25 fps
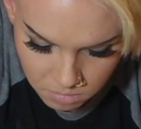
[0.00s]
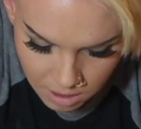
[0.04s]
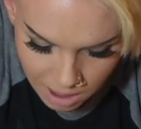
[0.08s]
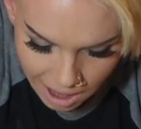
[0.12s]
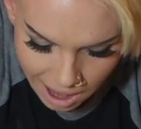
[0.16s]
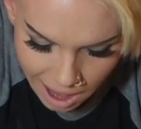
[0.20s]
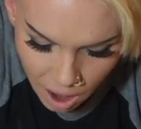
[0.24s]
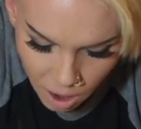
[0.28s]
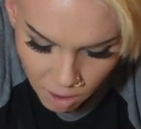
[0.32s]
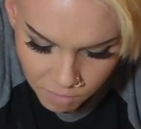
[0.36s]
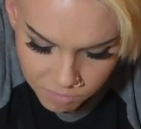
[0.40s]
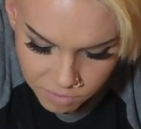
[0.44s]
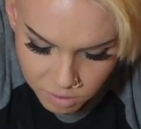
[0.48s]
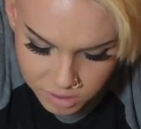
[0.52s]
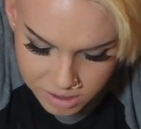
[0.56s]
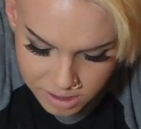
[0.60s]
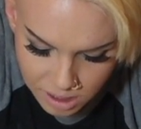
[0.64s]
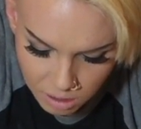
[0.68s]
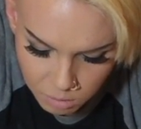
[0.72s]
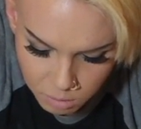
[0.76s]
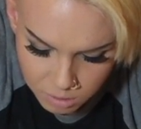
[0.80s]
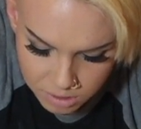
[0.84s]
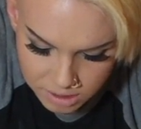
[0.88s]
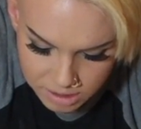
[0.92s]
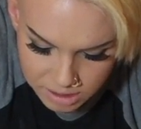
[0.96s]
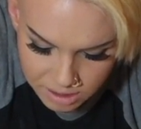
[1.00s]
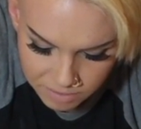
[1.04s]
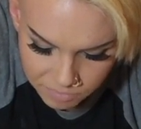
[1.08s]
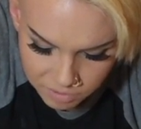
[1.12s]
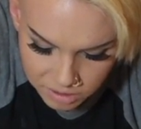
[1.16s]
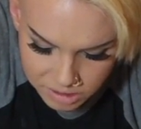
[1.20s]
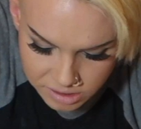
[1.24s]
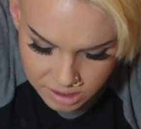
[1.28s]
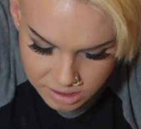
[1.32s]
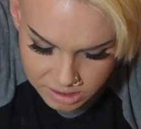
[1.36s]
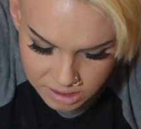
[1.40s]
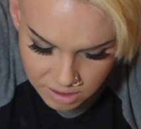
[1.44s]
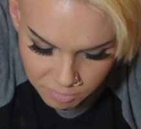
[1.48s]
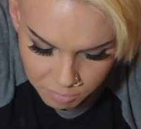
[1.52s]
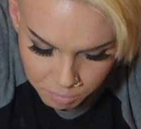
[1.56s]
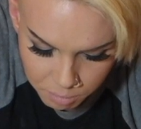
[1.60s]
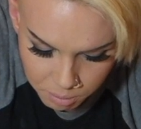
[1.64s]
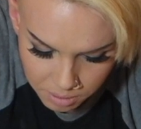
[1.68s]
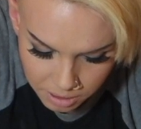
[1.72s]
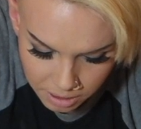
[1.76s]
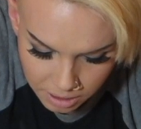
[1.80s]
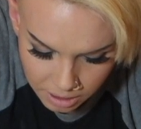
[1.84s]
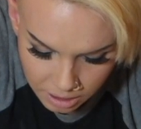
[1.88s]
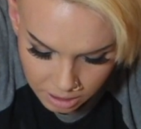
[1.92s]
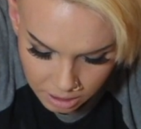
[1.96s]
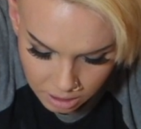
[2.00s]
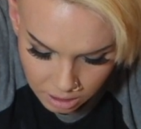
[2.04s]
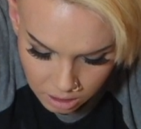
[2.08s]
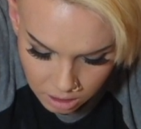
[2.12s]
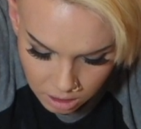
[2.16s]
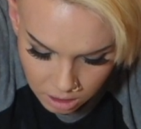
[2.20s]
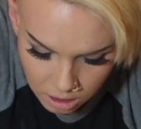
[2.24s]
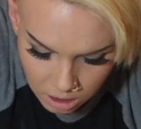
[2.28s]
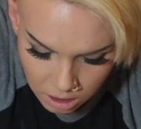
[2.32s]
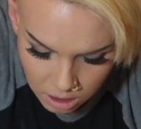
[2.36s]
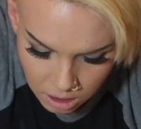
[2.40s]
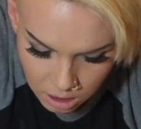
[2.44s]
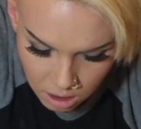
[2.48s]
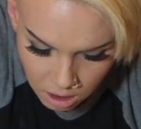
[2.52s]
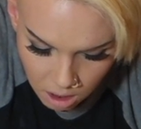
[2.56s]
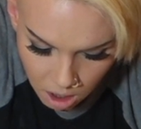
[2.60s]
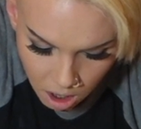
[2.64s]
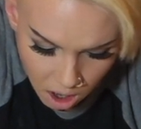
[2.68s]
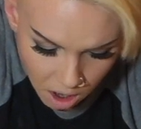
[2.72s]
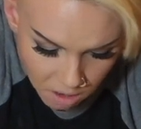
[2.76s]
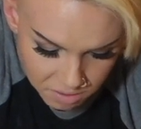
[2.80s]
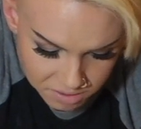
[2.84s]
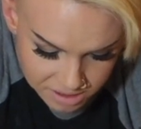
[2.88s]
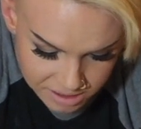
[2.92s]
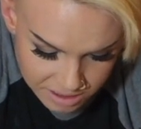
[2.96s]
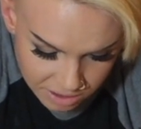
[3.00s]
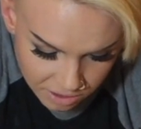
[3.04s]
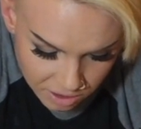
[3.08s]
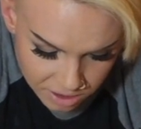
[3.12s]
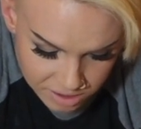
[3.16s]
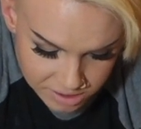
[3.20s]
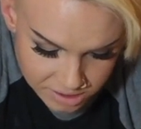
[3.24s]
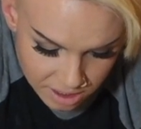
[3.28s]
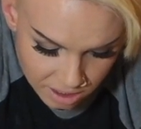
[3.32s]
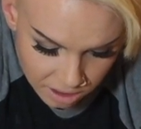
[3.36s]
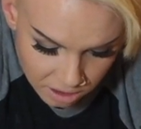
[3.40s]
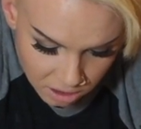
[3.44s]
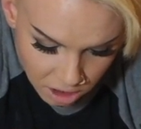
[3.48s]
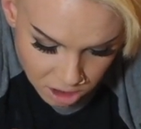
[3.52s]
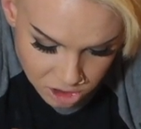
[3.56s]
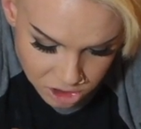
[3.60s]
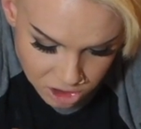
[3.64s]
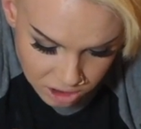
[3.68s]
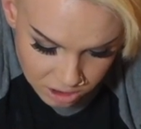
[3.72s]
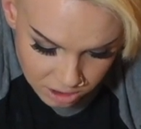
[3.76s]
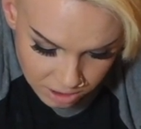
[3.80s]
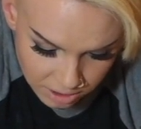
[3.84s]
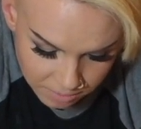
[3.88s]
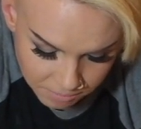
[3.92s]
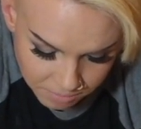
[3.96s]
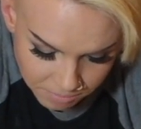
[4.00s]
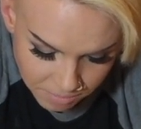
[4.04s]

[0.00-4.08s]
How have you dealt with the differences of being off steroids psychologically?